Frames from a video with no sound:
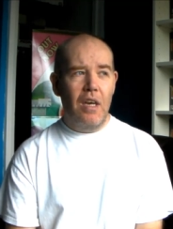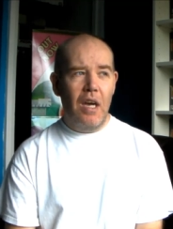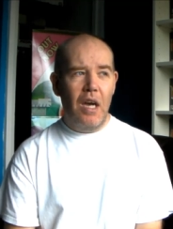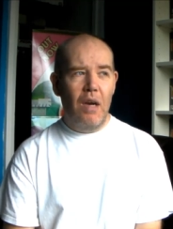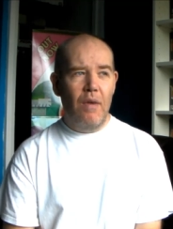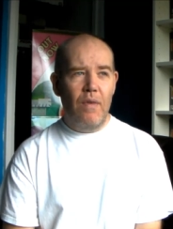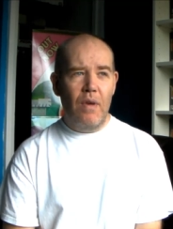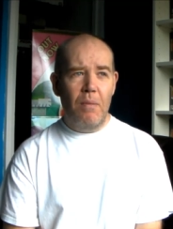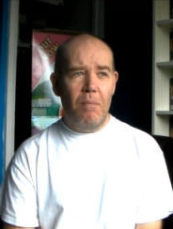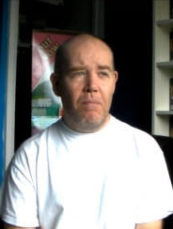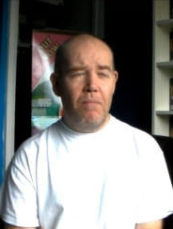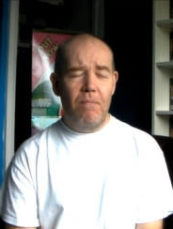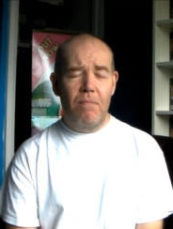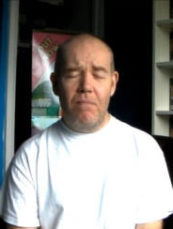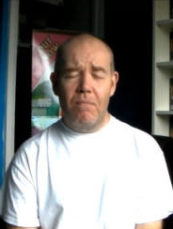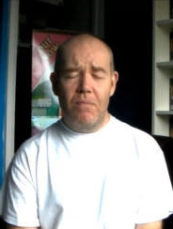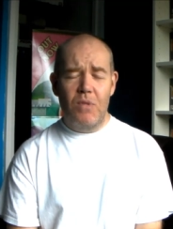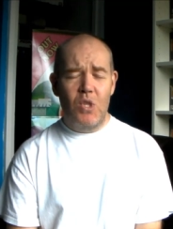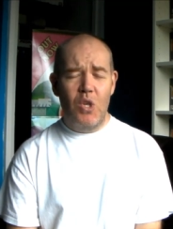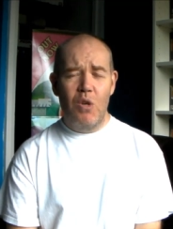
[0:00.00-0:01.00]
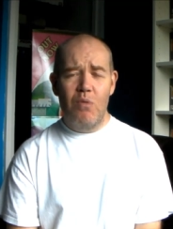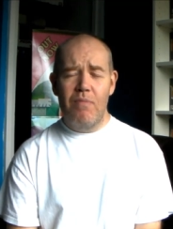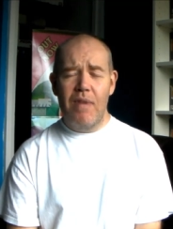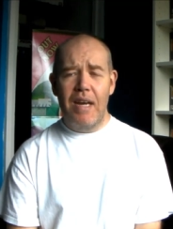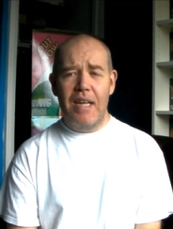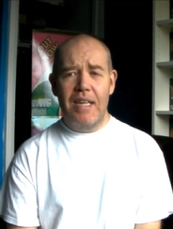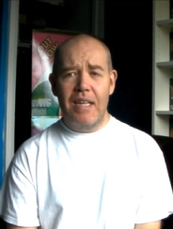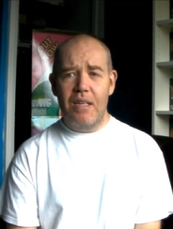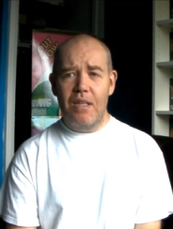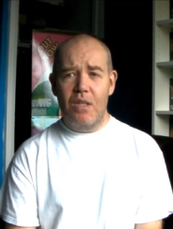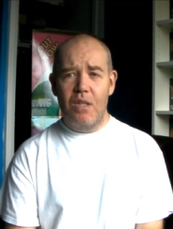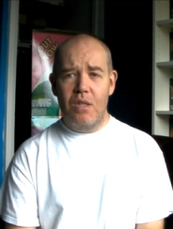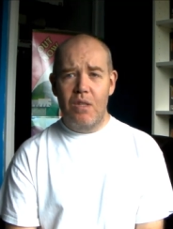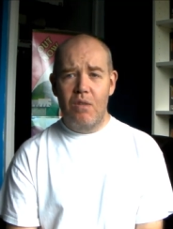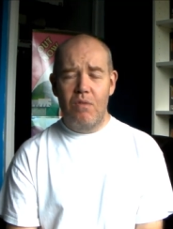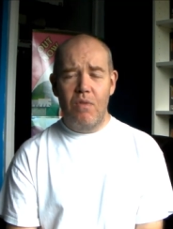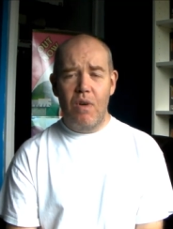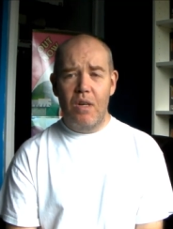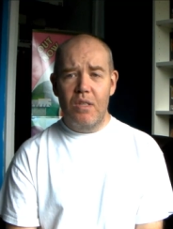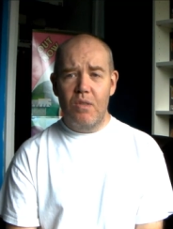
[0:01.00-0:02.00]
over Tomb Raider,
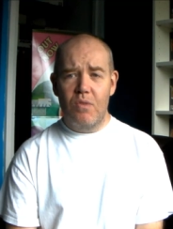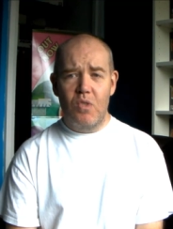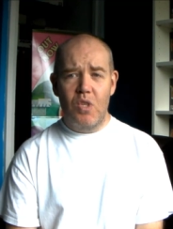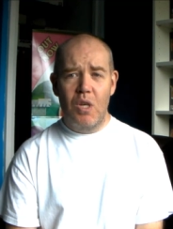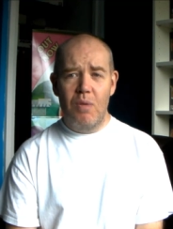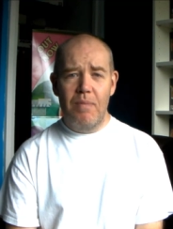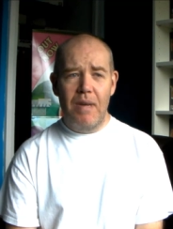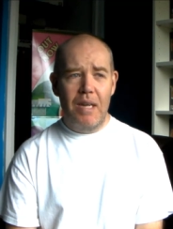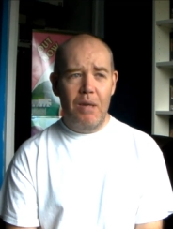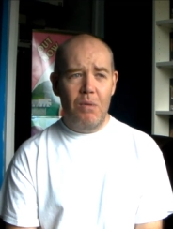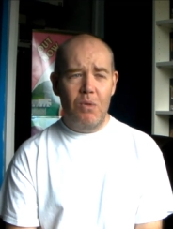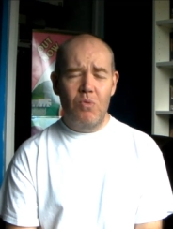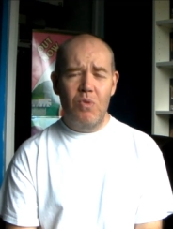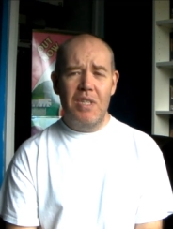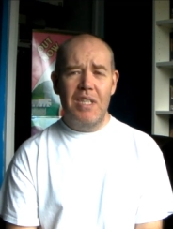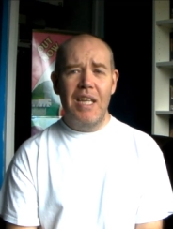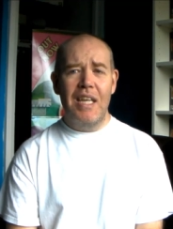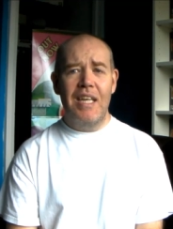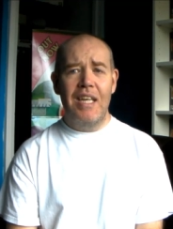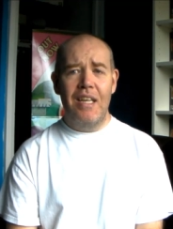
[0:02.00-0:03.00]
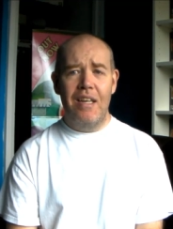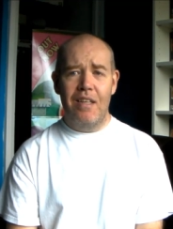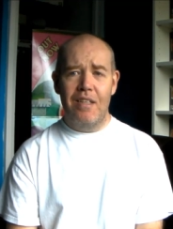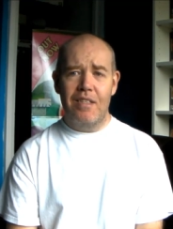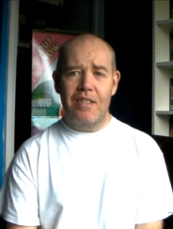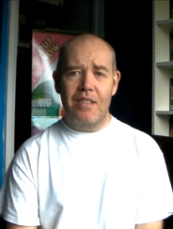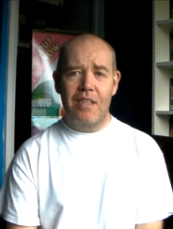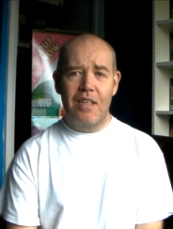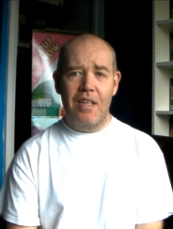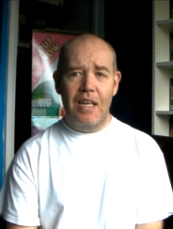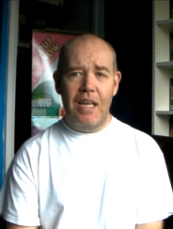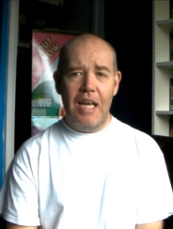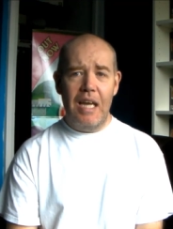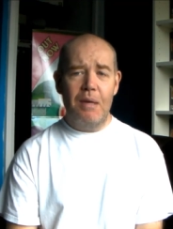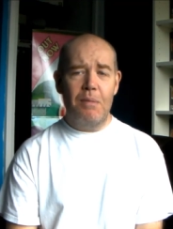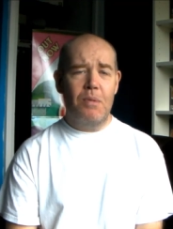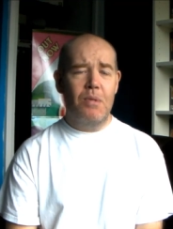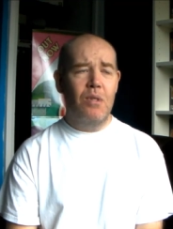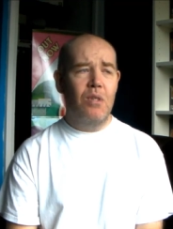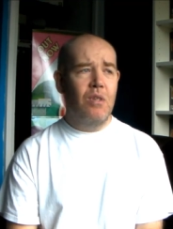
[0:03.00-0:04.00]
the Rise of Tomb Raider, was ridiculous,
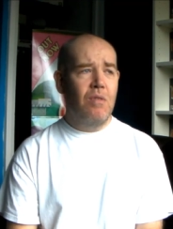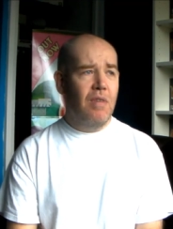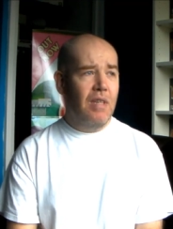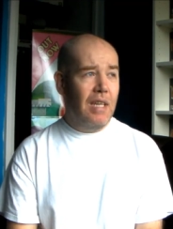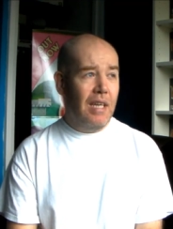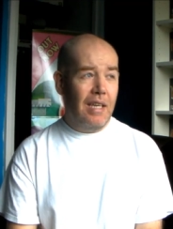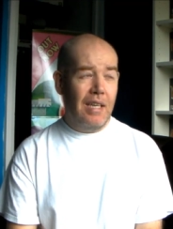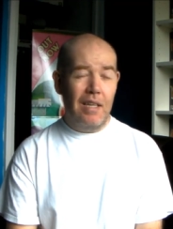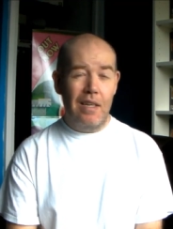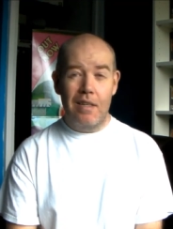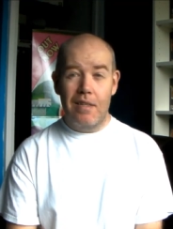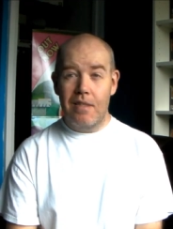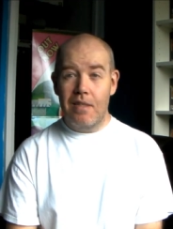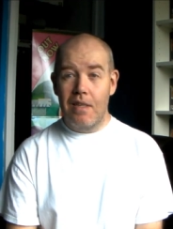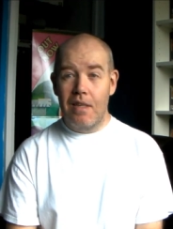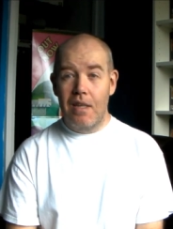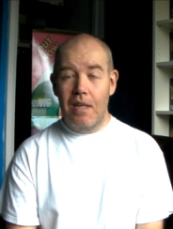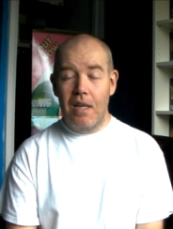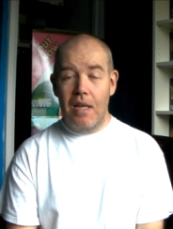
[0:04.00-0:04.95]
absolutely ridiculous.